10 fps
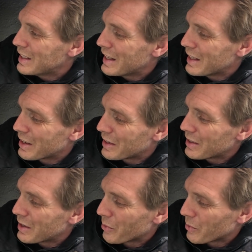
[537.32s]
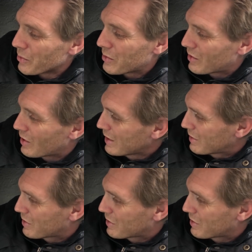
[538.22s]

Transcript: he knows his